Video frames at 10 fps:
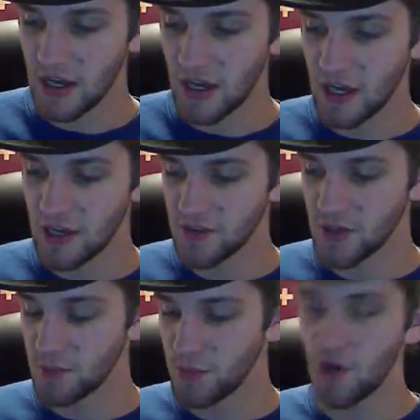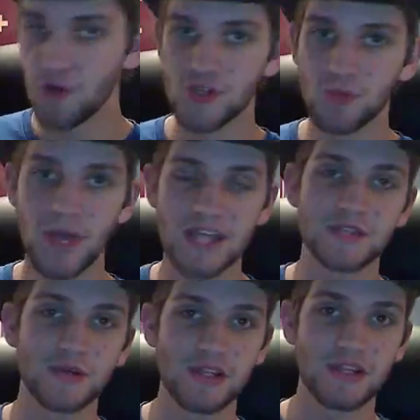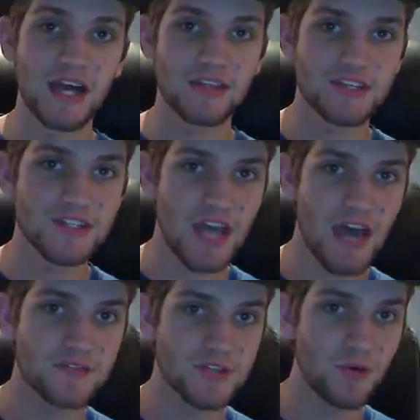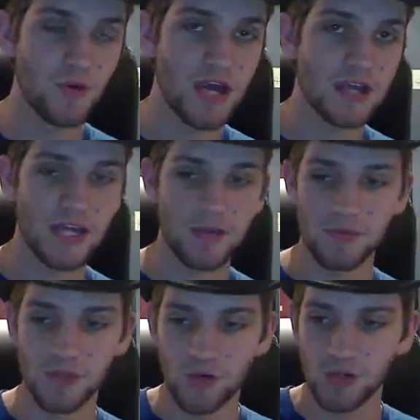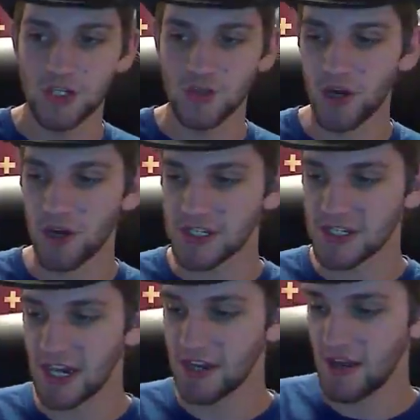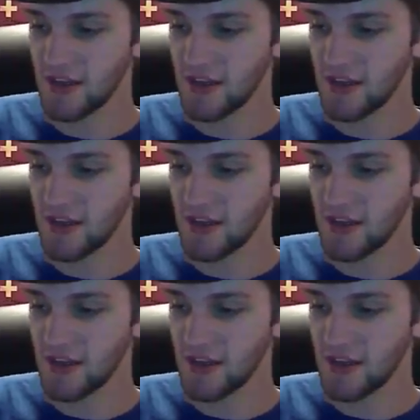the bows are basically like the staves in a way. Like, literally, Treyarch is kind of,